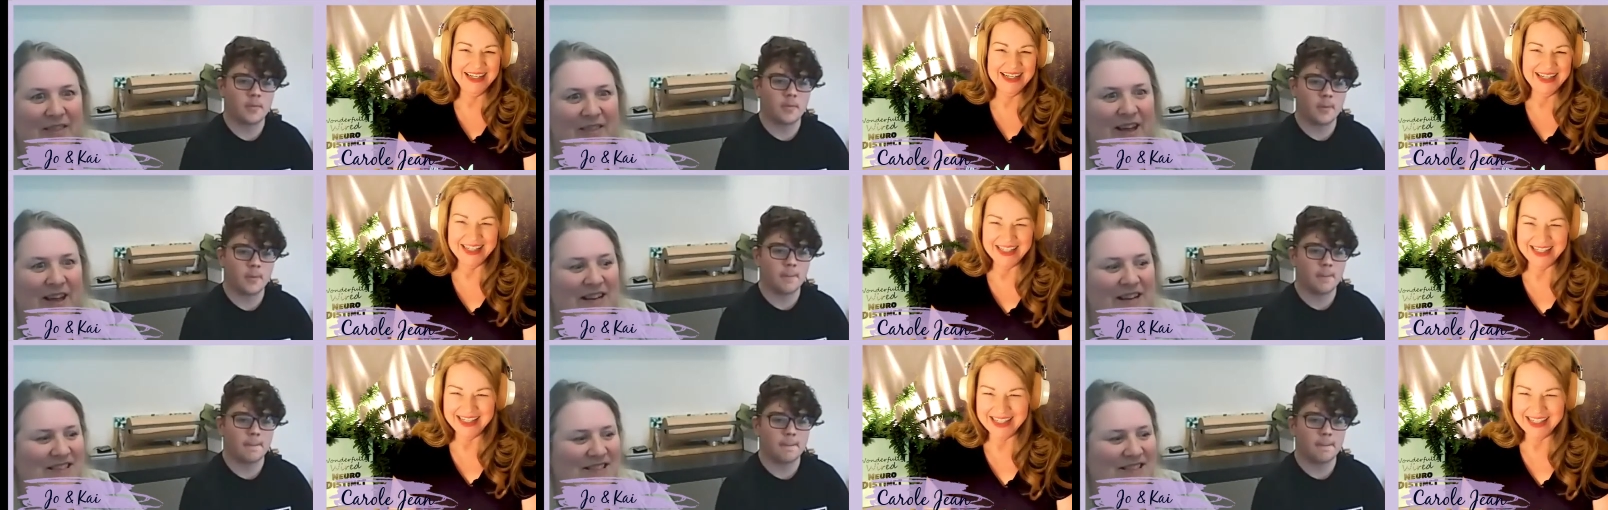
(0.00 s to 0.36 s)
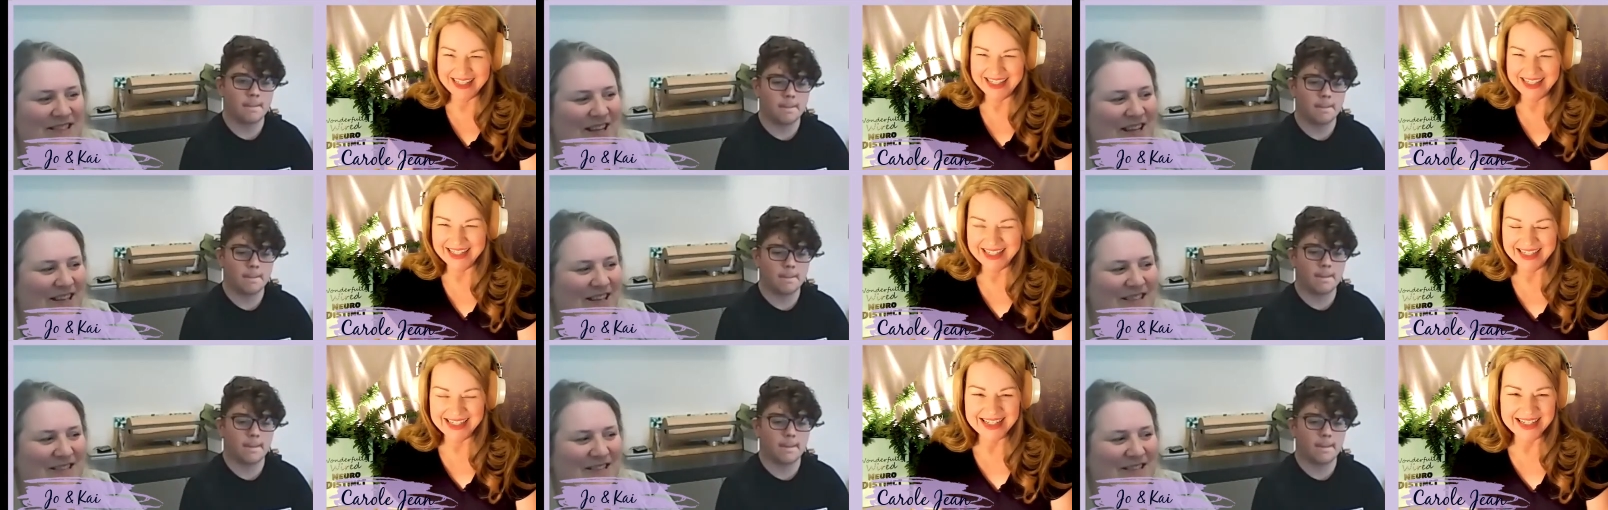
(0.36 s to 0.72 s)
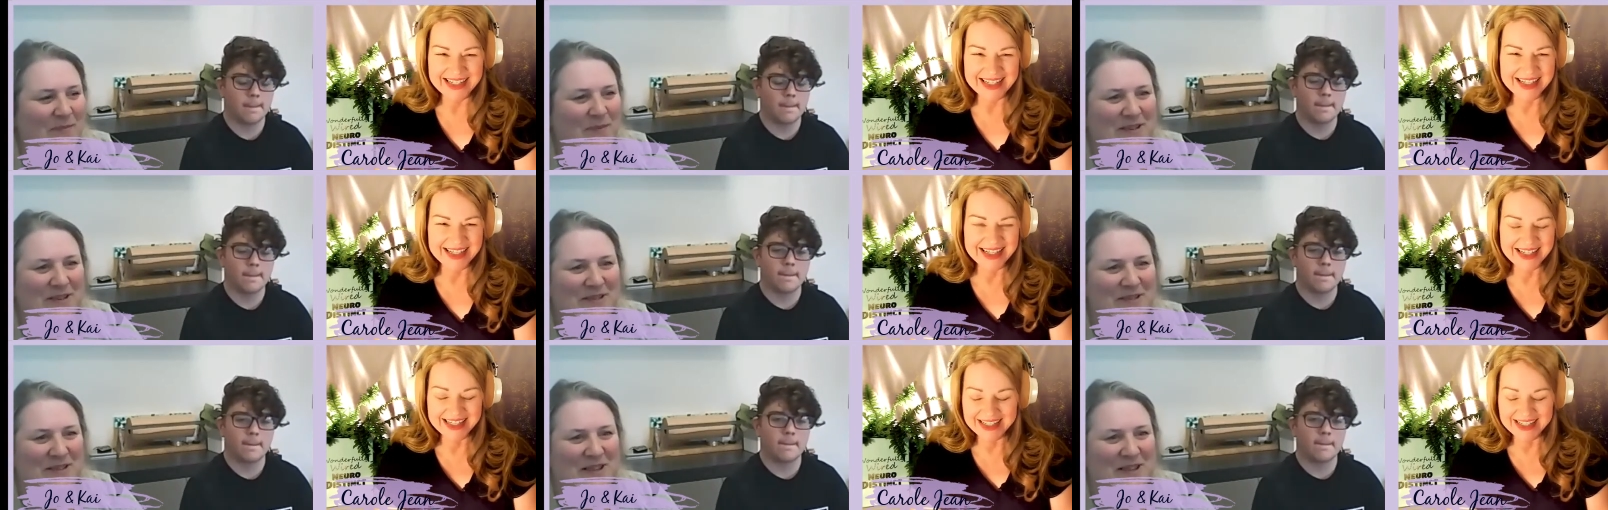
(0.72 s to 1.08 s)
Speaker 1: That's the
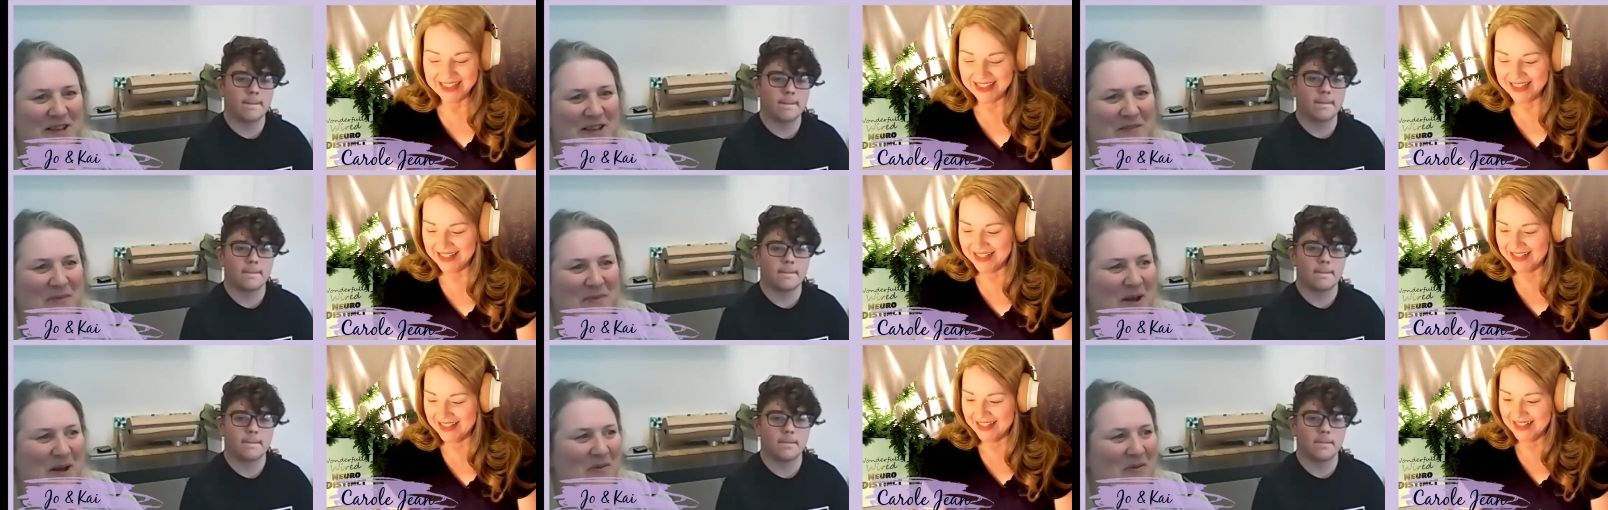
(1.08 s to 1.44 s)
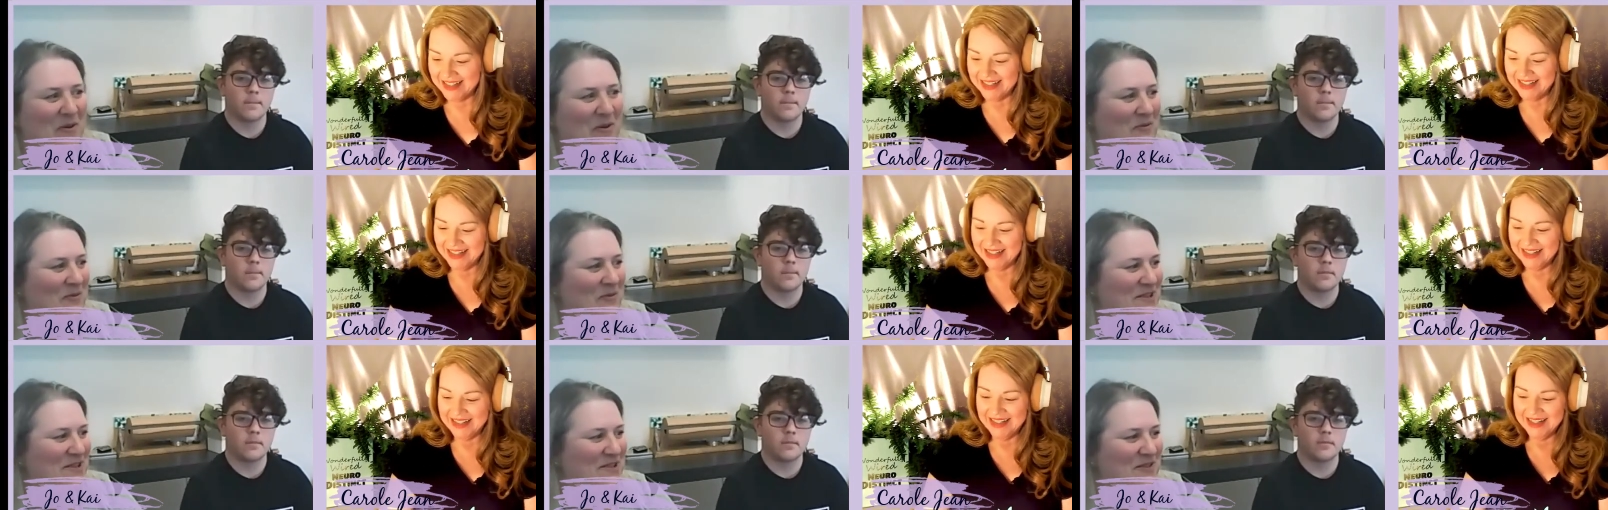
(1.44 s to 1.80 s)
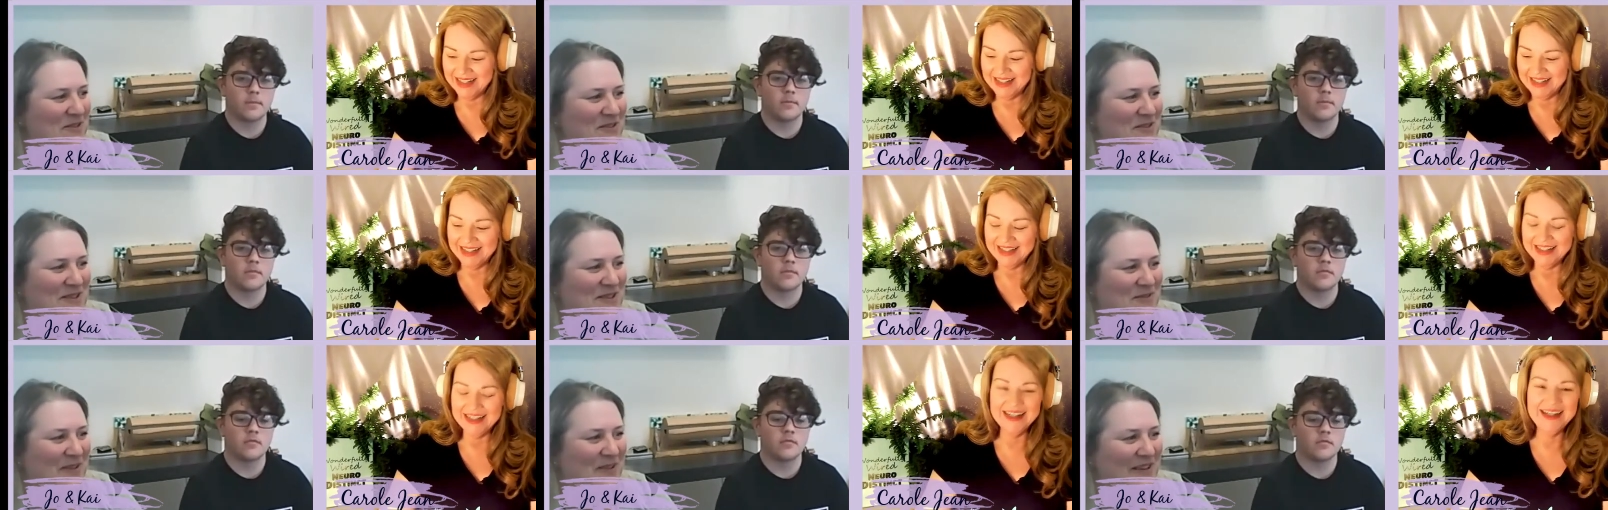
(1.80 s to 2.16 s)
best thing about what we
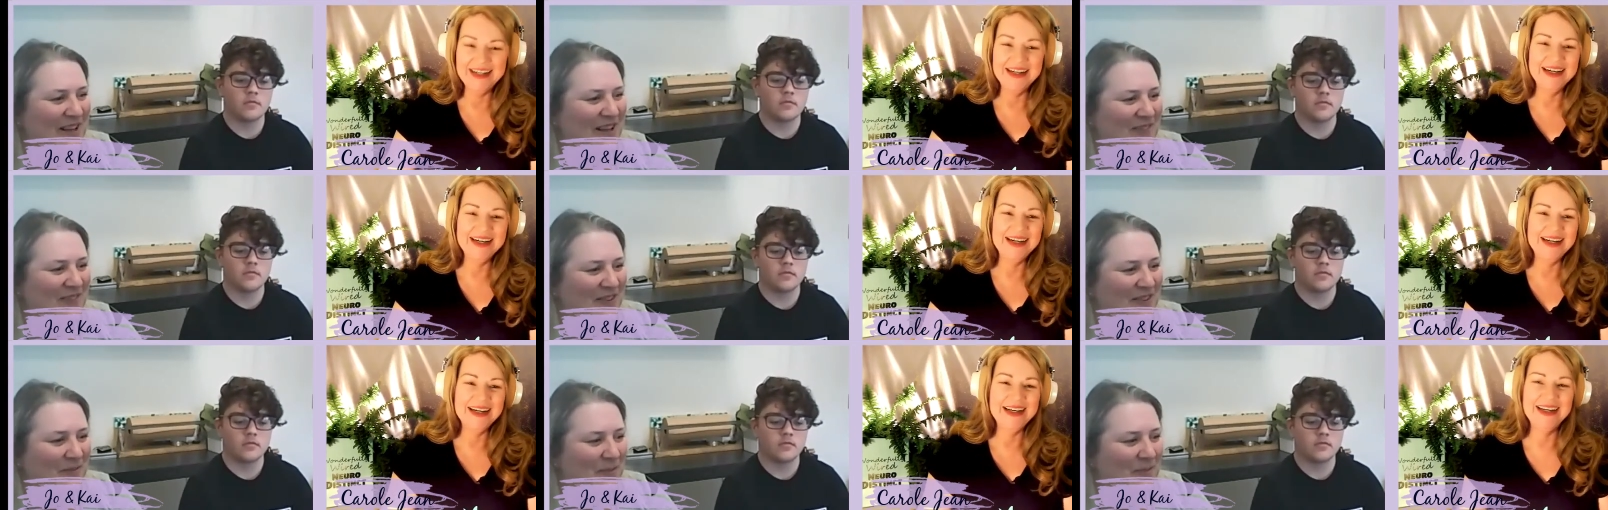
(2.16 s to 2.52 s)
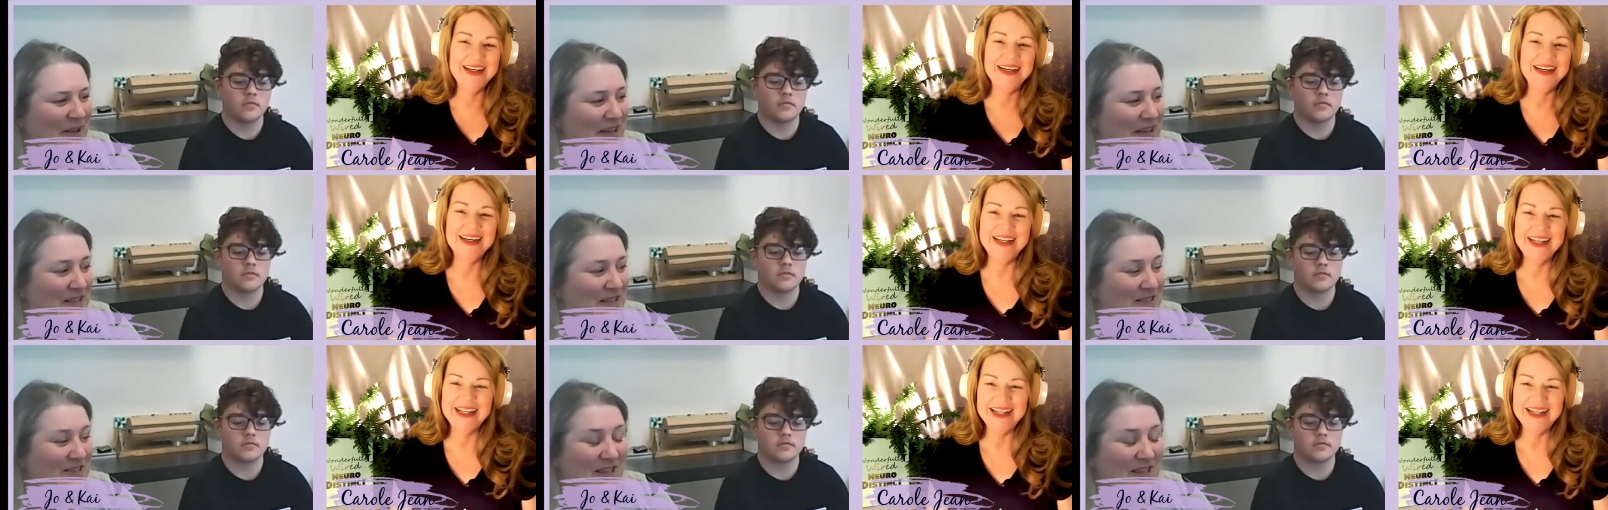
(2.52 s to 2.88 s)
do, is we love it, because